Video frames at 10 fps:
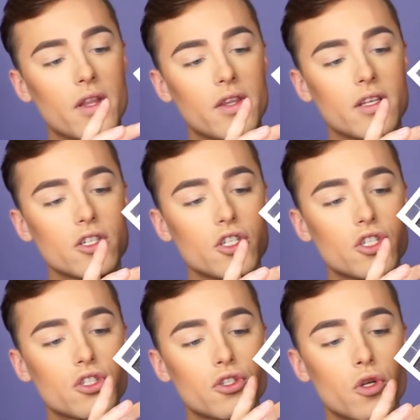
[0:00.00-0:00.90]
These are
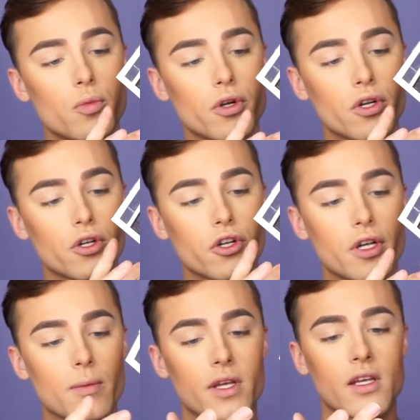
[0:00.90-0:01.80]
super
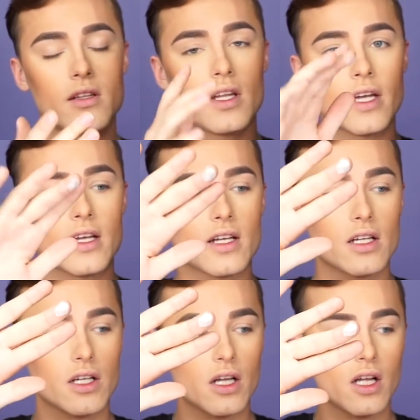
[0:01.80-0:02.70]
creamy, like
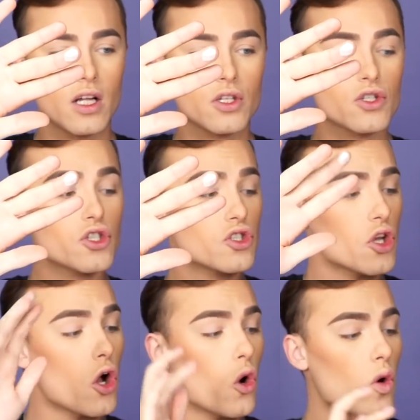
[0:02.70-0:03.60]

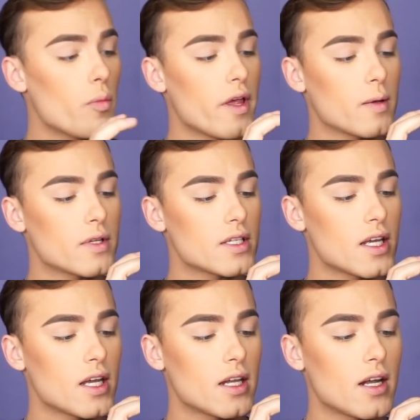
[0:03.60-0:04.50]
so
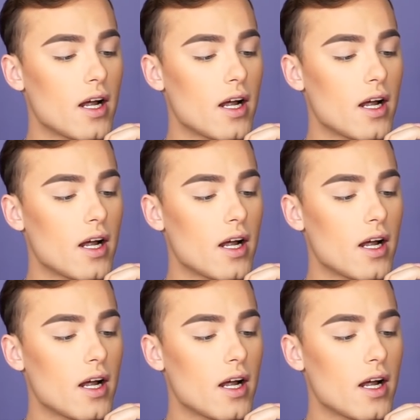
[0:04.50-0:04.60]
pigmented.